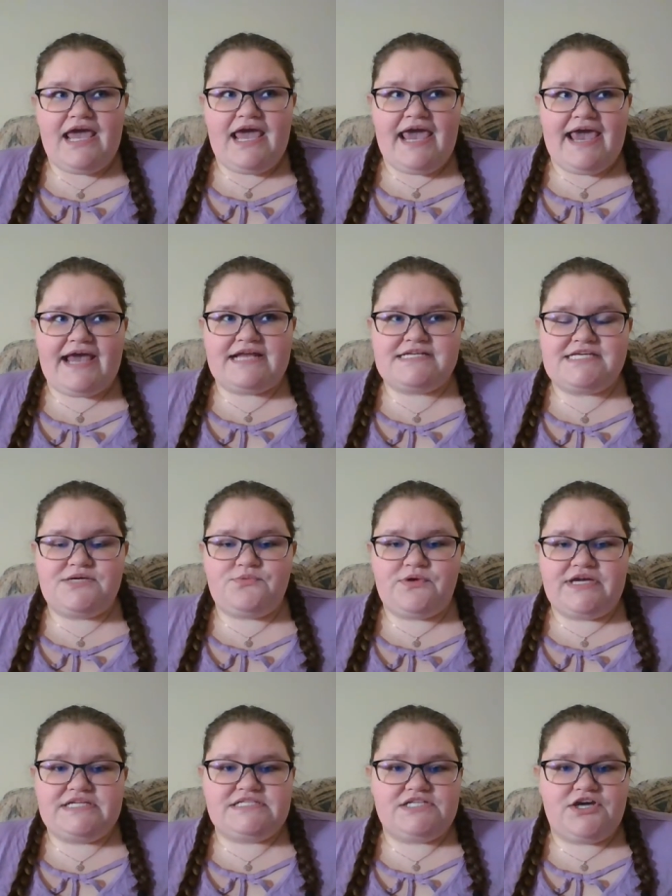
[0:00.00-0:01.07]
Handy
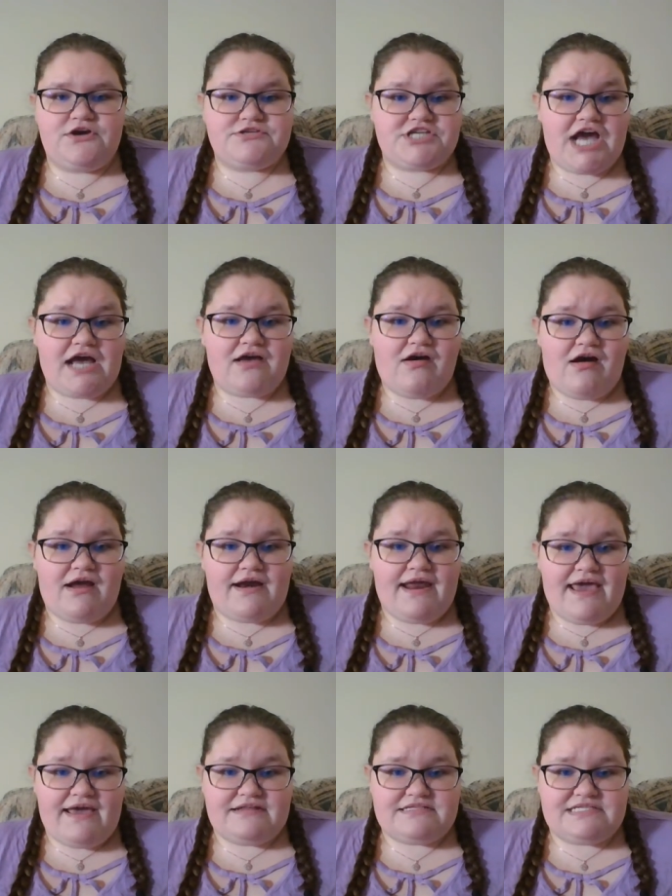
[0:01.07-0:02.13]
went to go check on
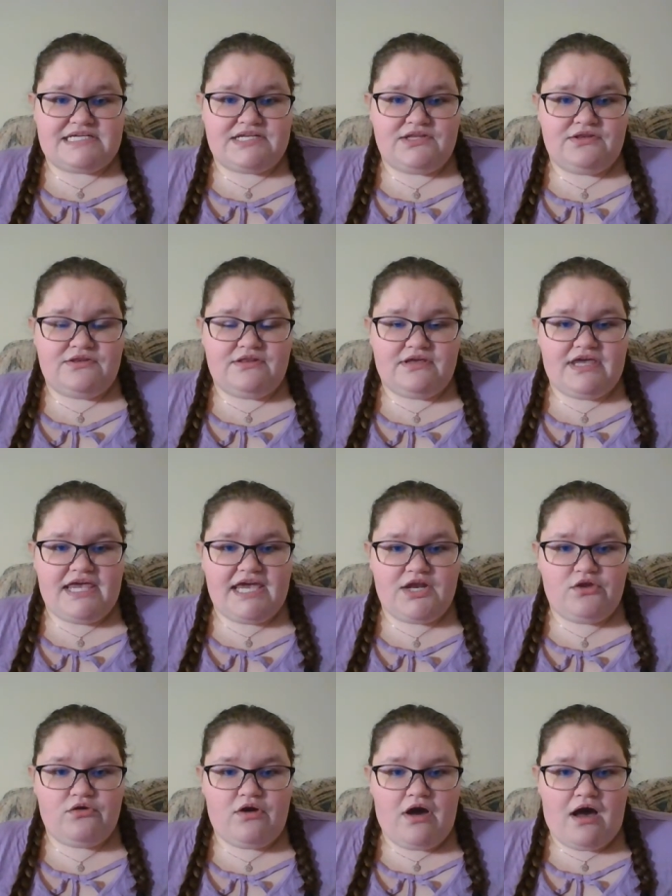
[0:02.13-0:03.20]
Anson, the kid
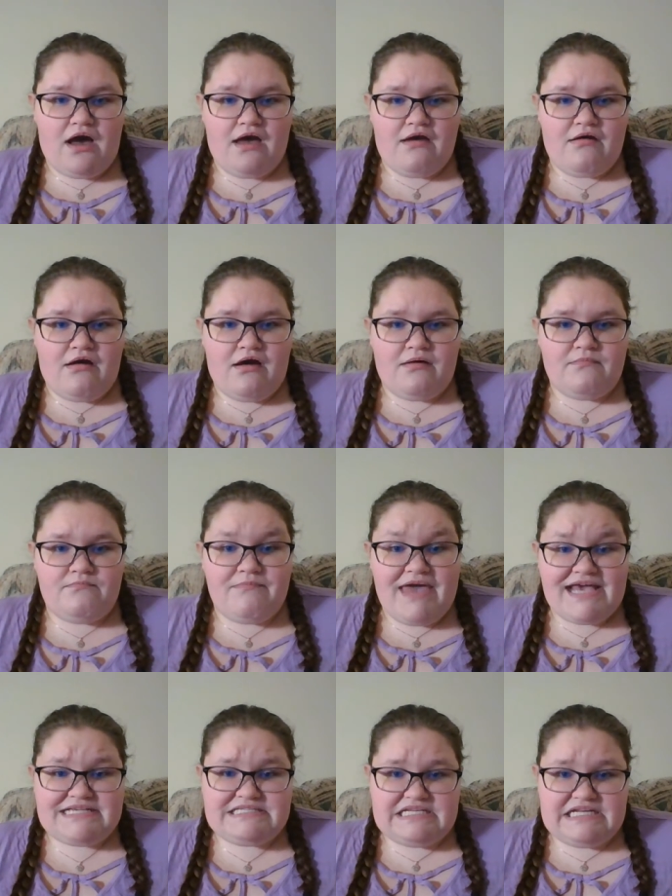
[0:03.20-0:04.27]
who got um,
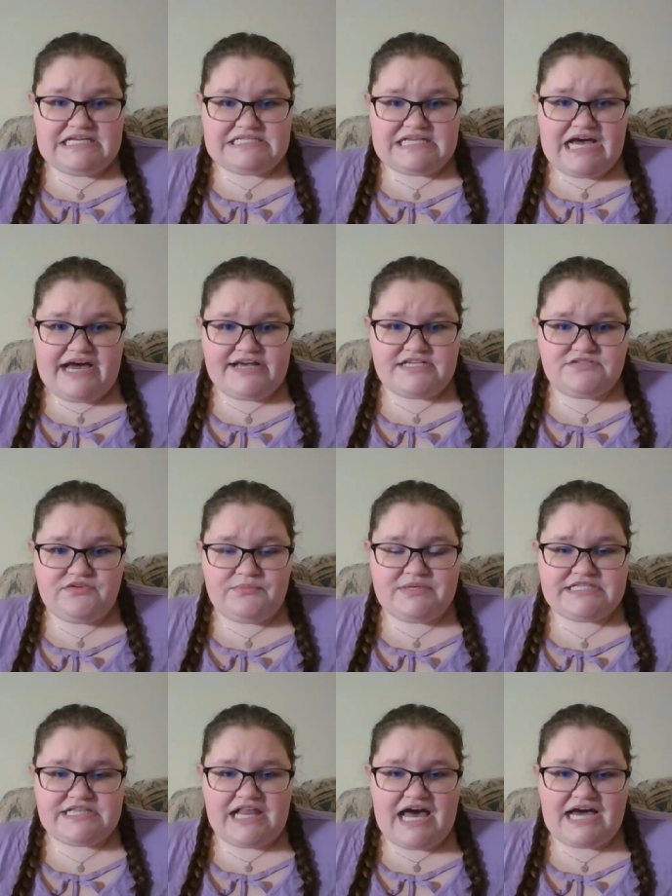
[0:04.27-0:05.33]
mace in his eyes from
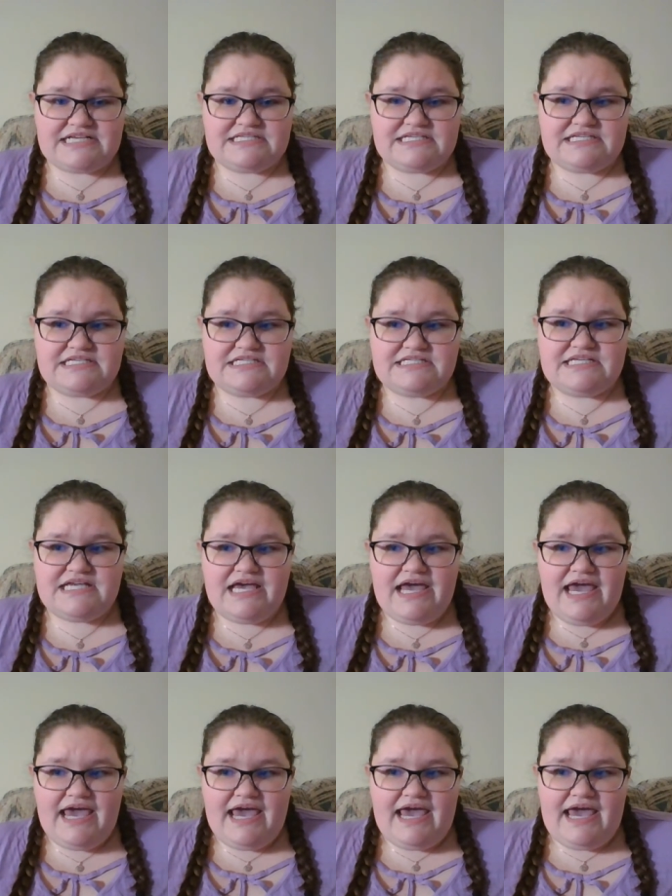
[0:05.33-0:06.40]
his glasses,
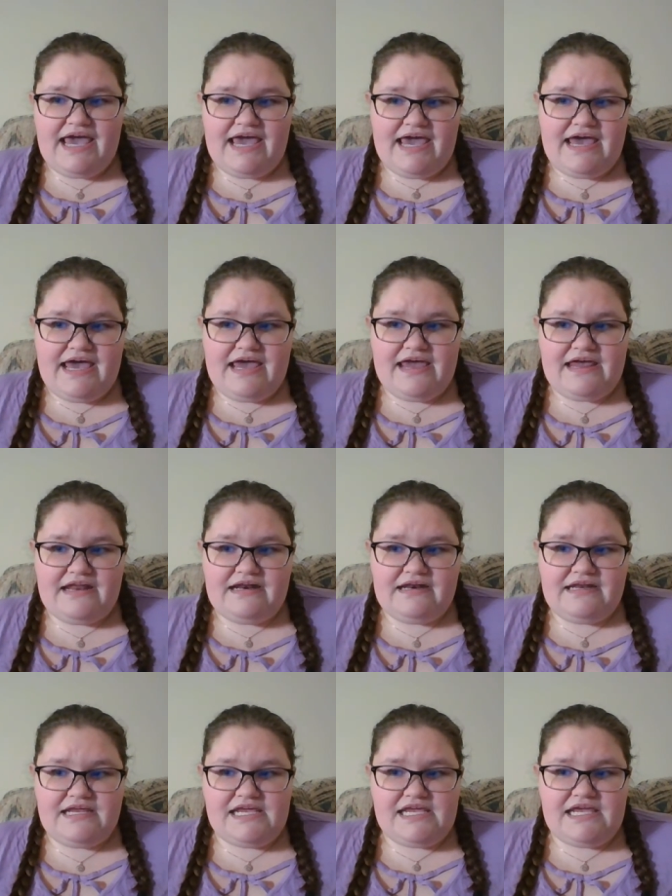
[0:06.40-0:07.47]

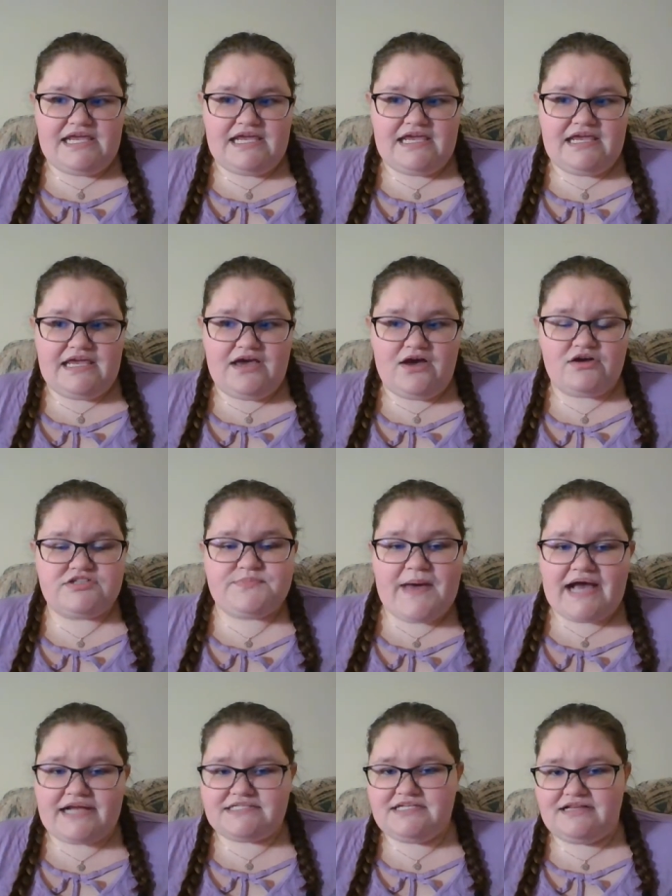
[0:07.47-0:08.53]
and he goes
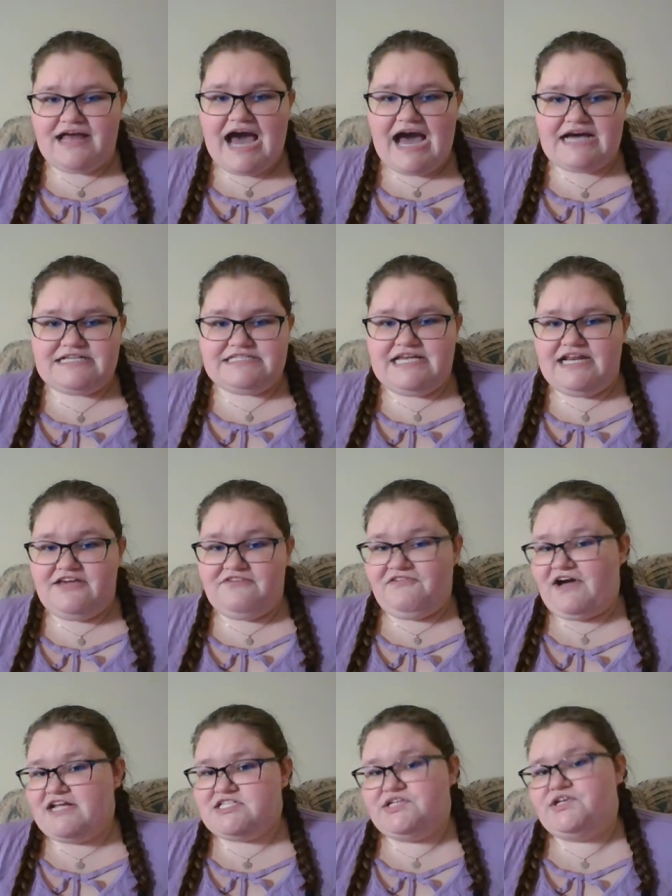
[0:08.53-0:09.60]
back to class and he
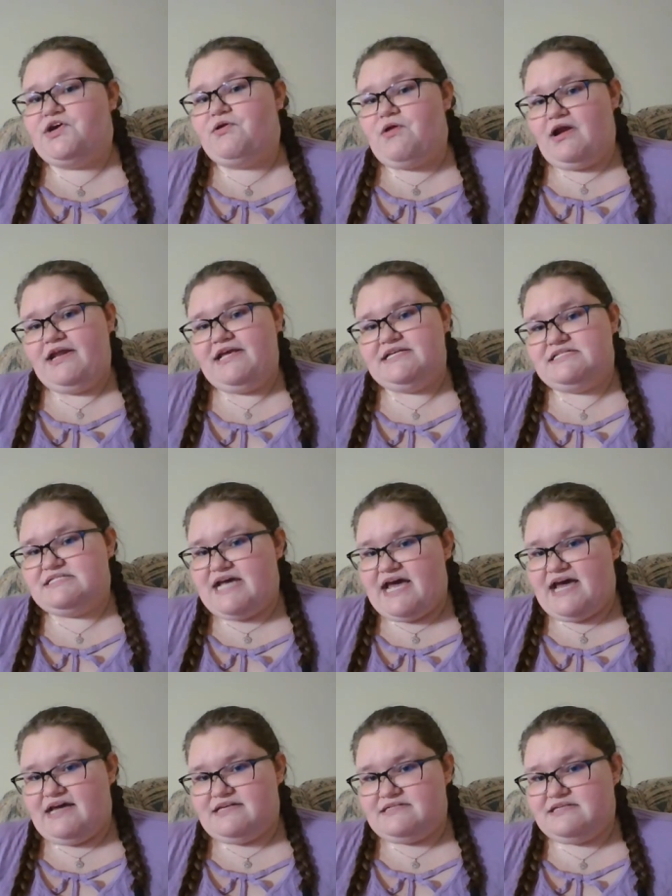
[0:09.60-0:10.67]
finds a note on his
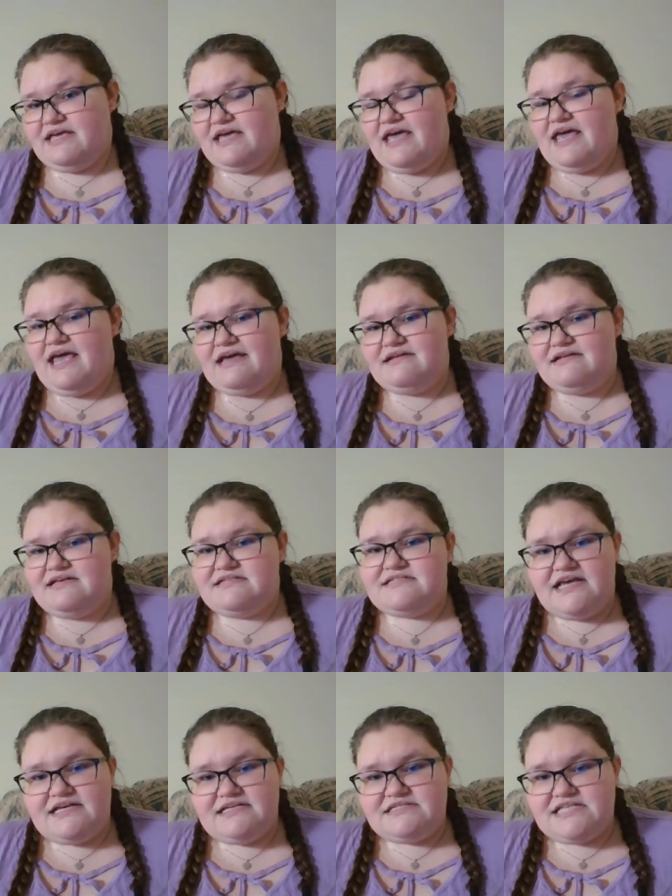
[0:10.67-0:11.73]
desk and it
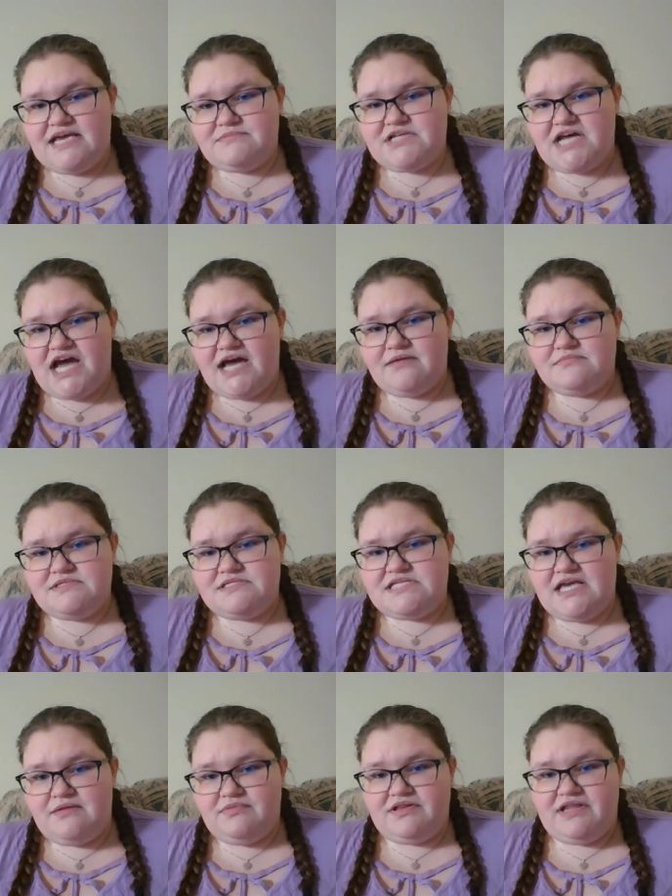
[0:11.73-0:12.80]
says same time
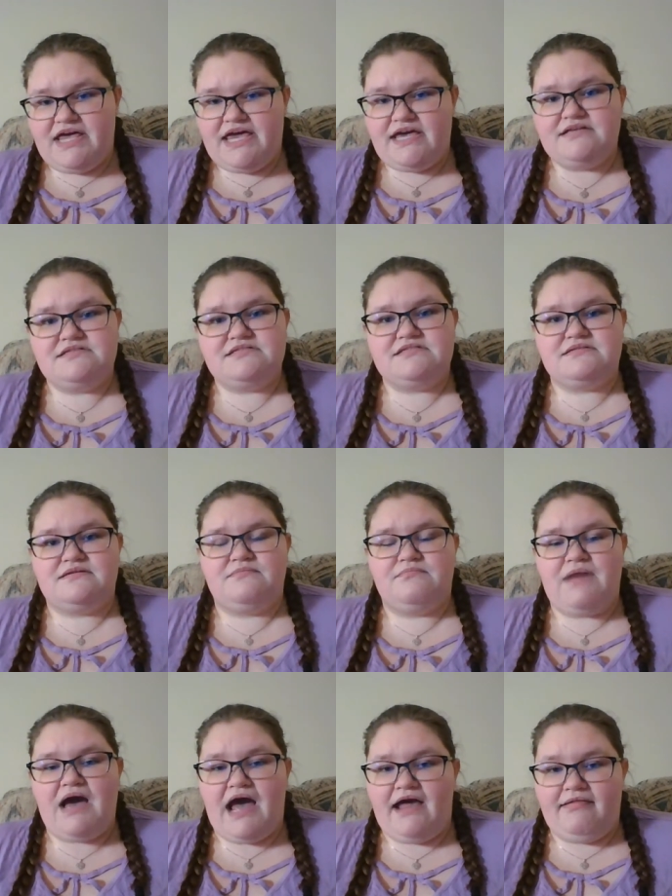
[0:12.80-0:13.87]
same place
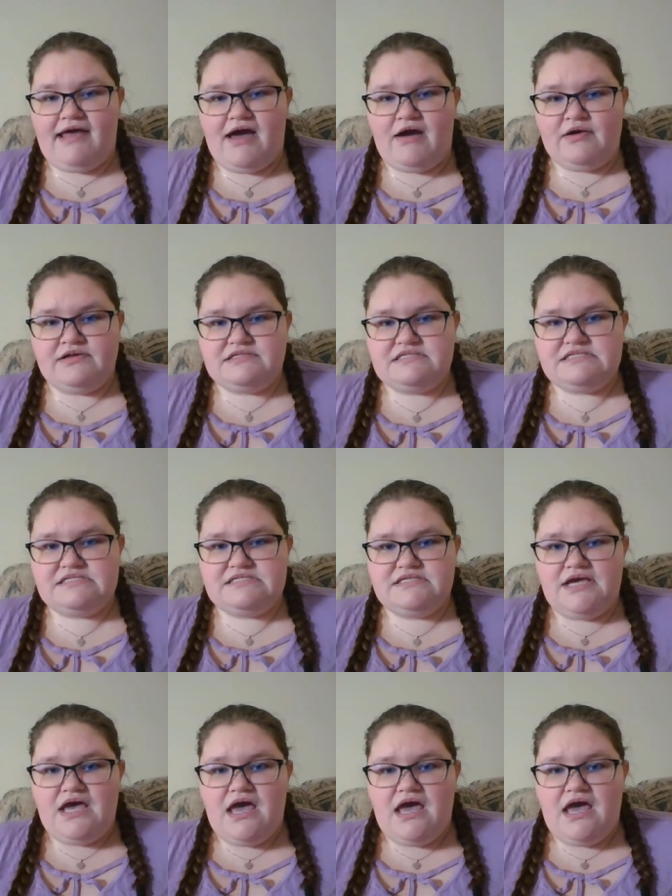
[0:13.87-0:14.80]
my allowance